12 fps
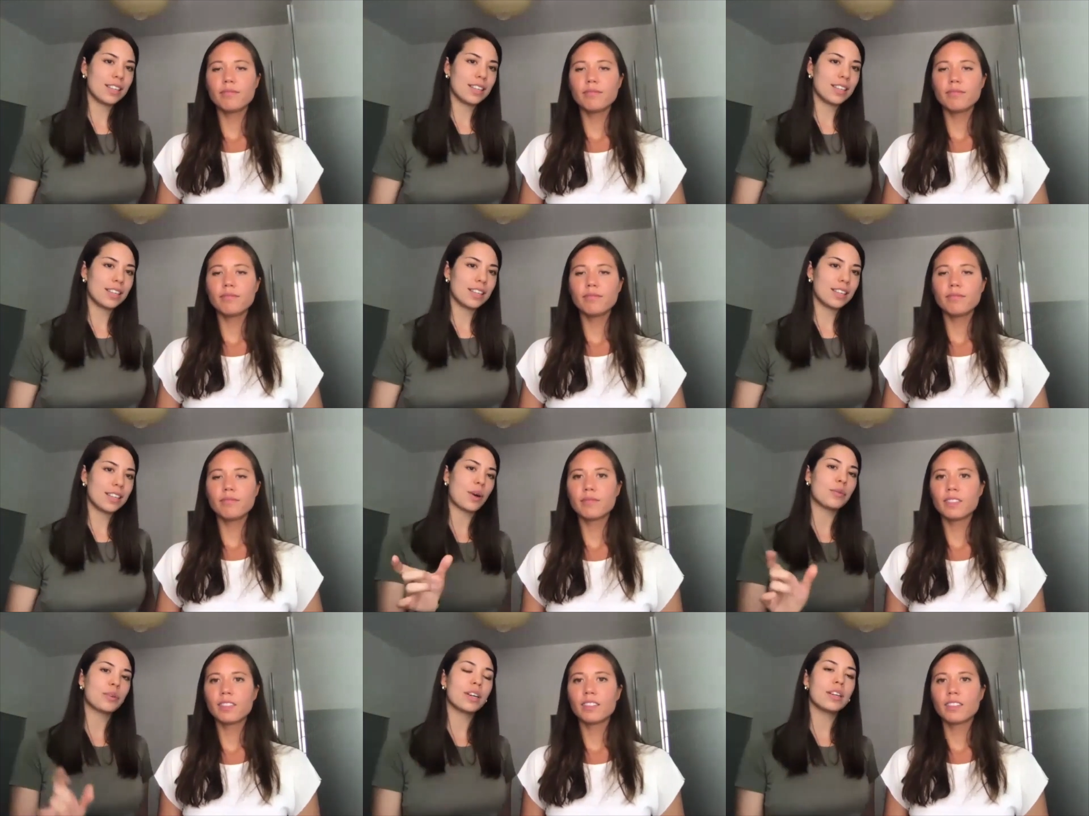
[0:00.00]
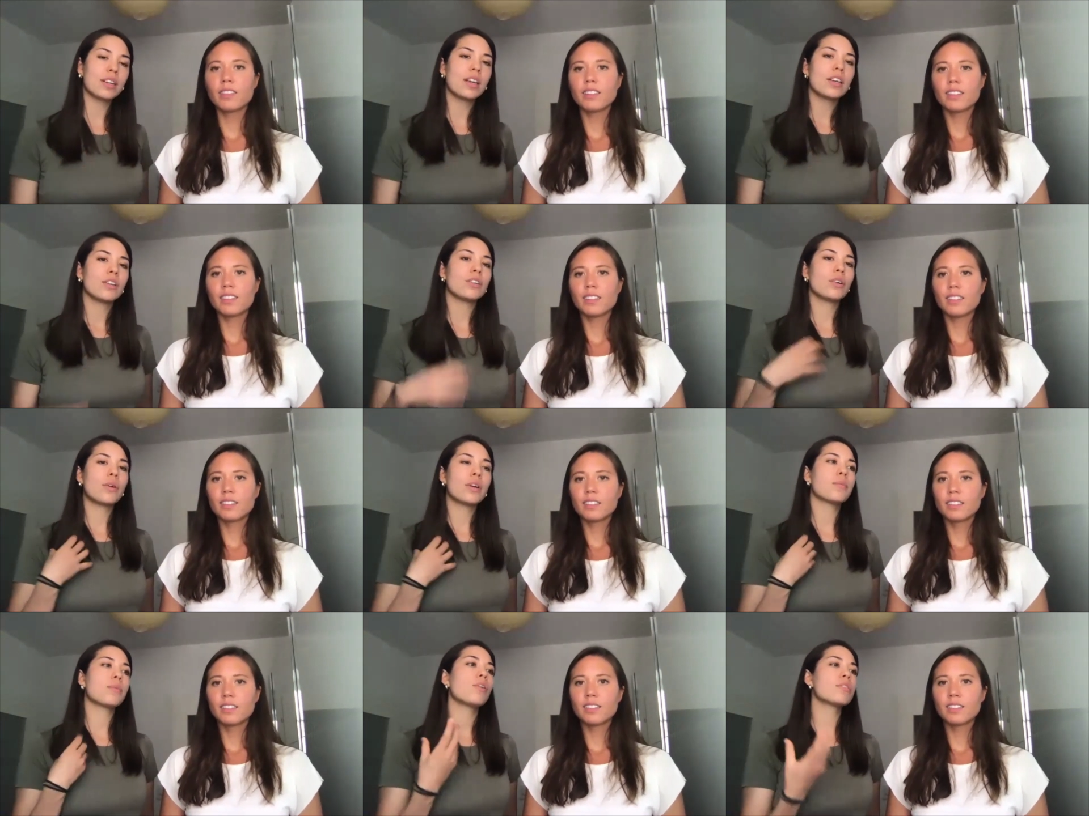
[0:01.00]
Speaker 1: In Thai, it's one word. You don't want
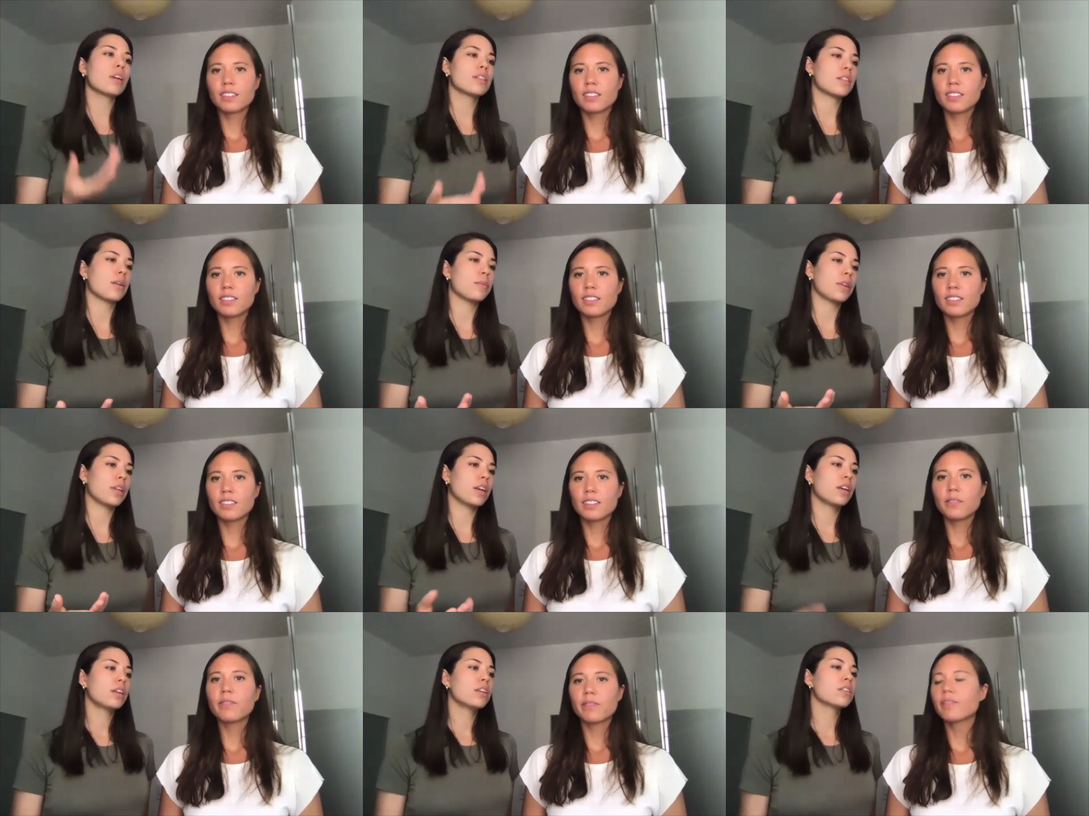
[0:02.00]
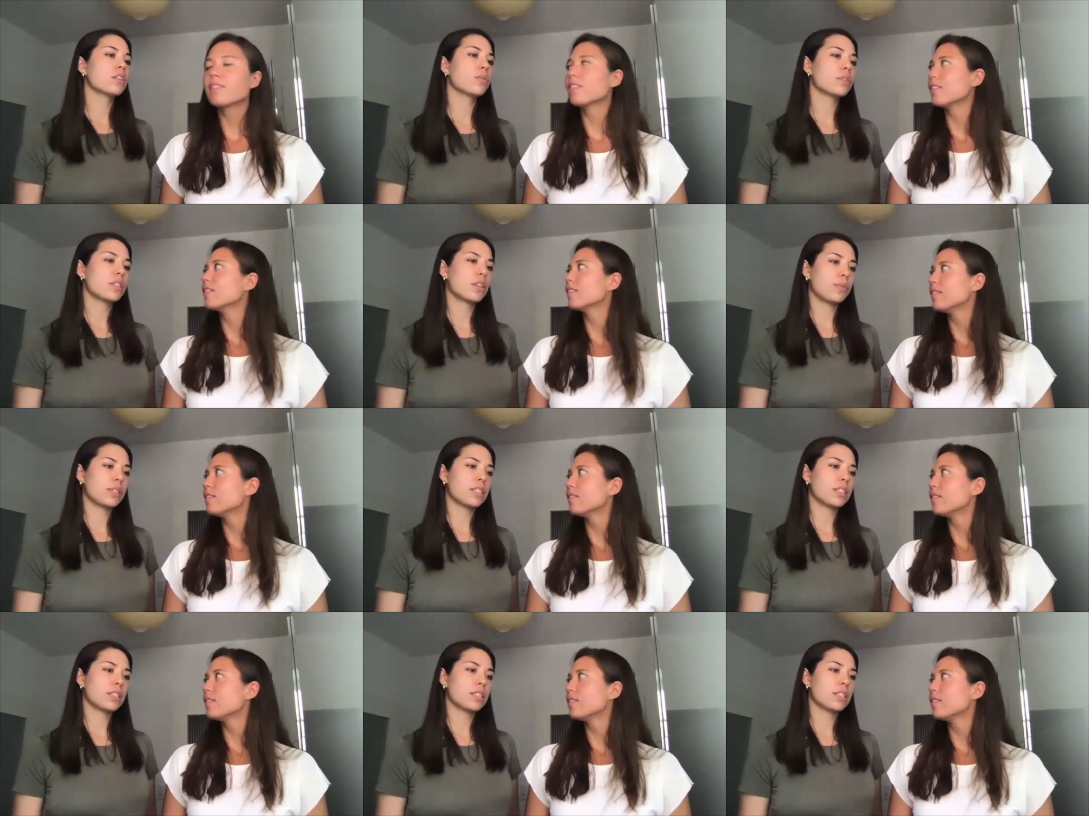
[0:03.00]
to impose on somebody. So when someone's
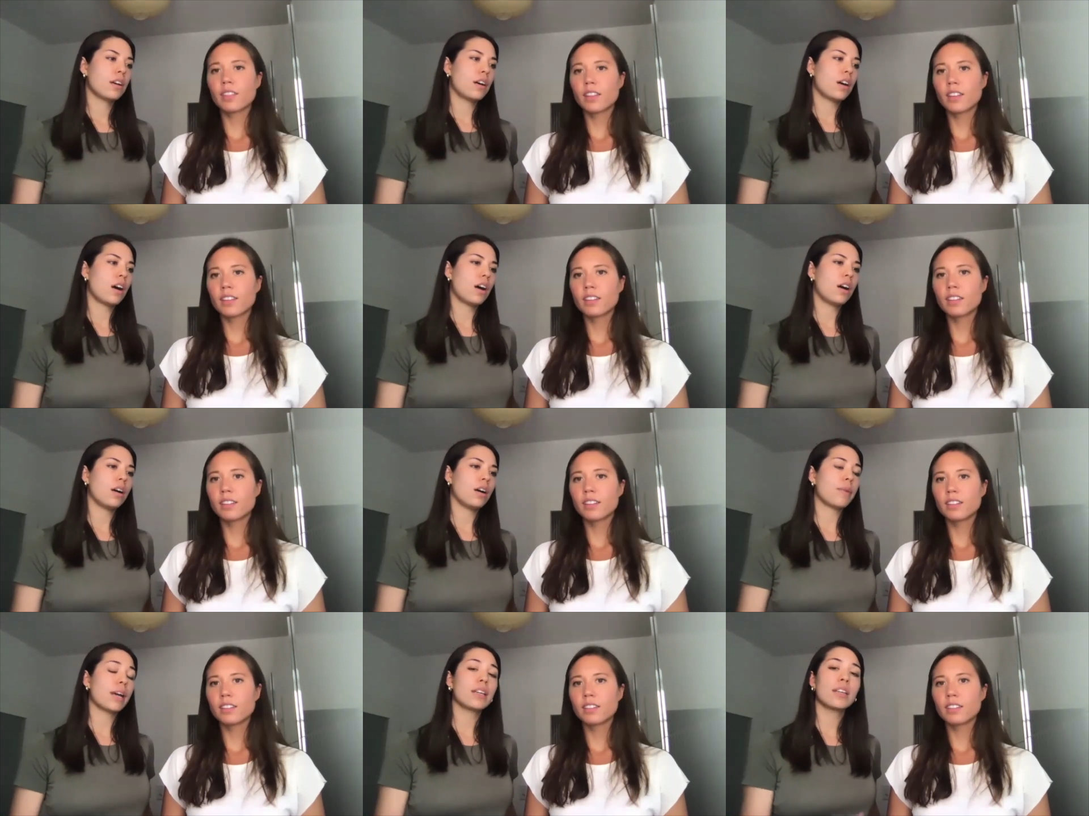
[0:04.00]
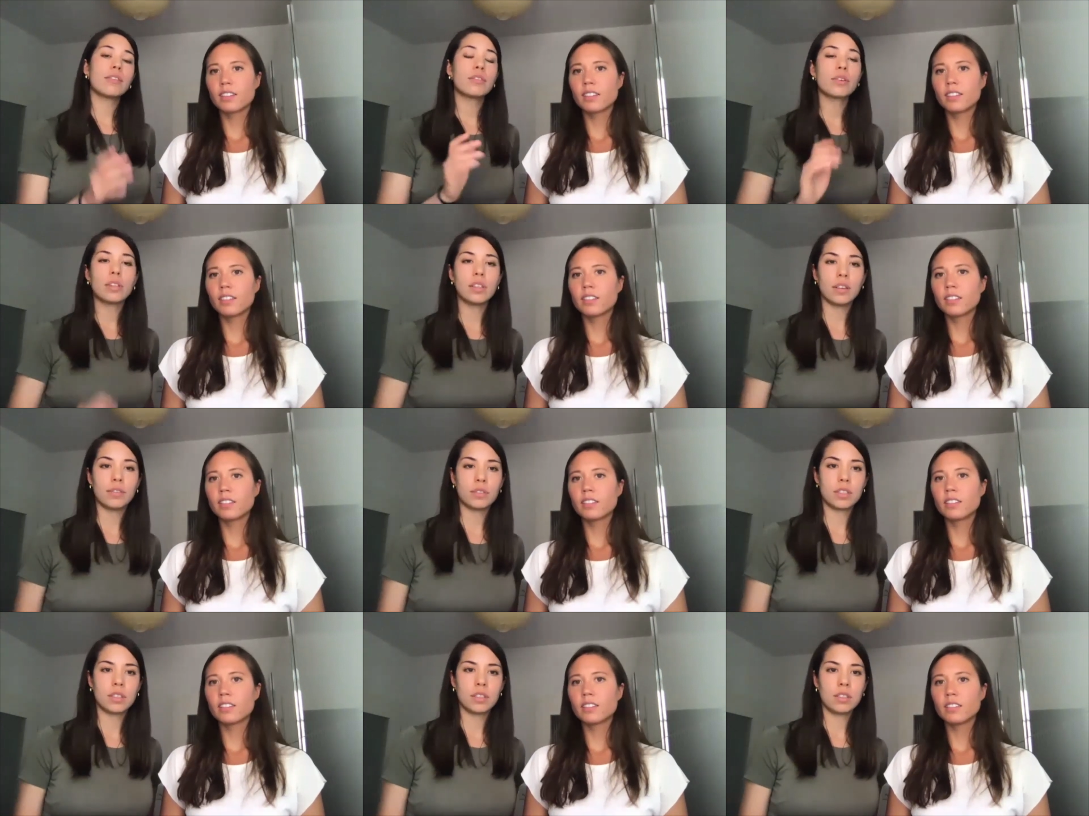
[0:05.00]
like, I can give you a
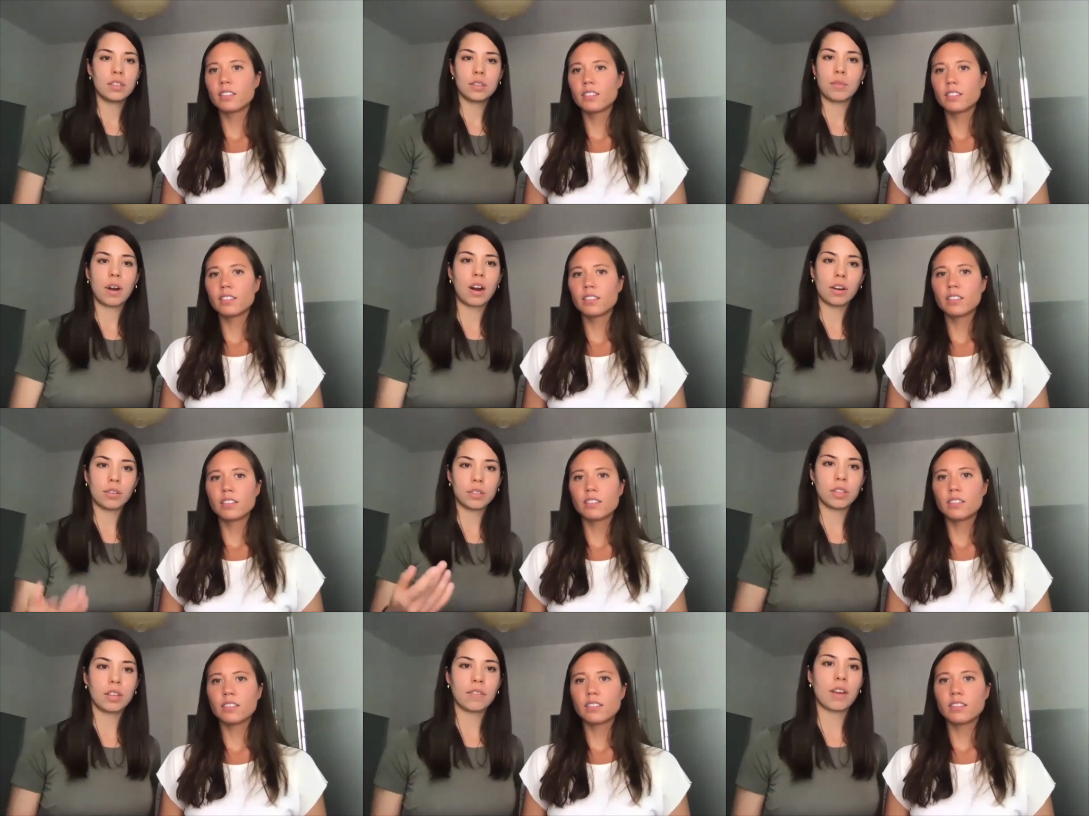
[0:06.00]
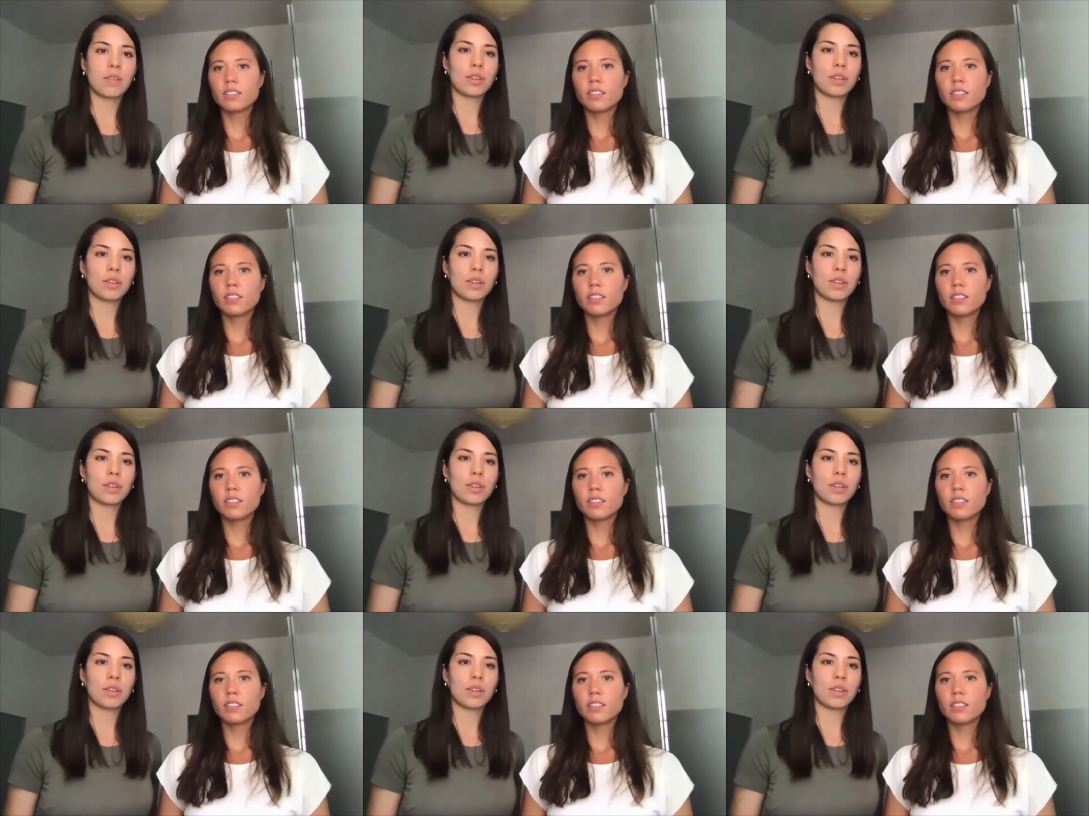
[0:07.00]
lift tomorrow to the event we're